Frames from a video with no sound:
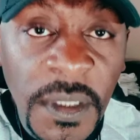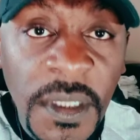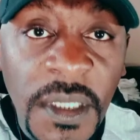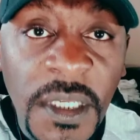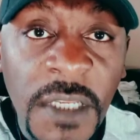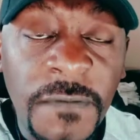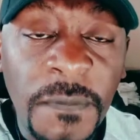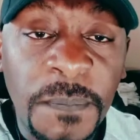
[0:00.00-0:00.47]

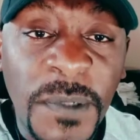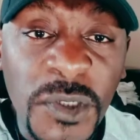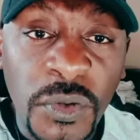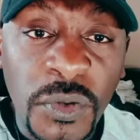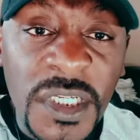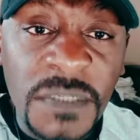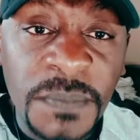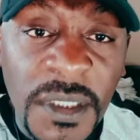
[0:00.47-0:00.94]
If a
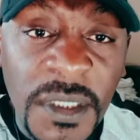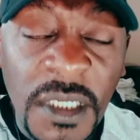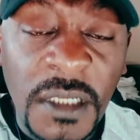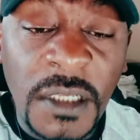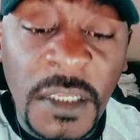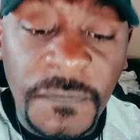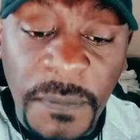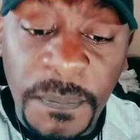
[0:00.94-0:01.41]

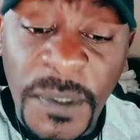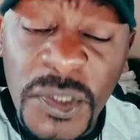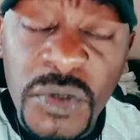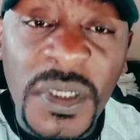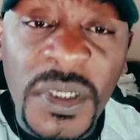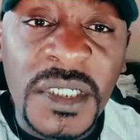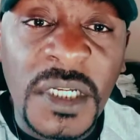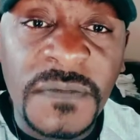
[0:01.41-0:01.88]

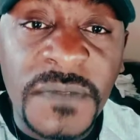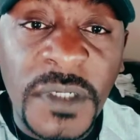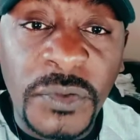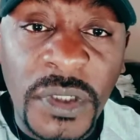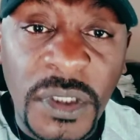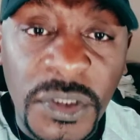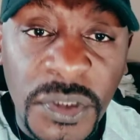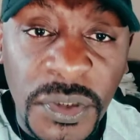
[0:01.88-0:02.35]
person has left a
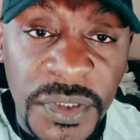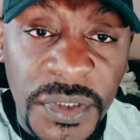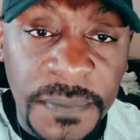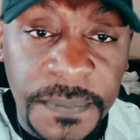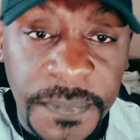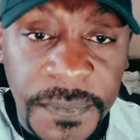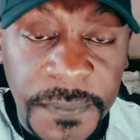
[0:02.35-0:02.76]
relationship,